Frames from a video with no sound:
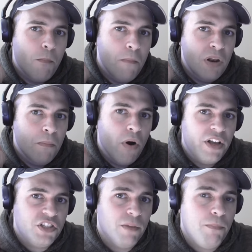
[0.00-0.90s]

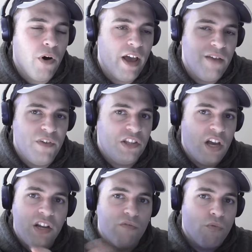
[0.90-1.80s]
minimize the bite. If he'd
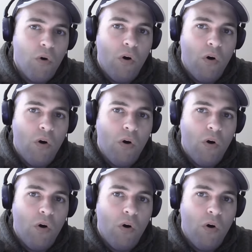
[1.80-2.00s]
done it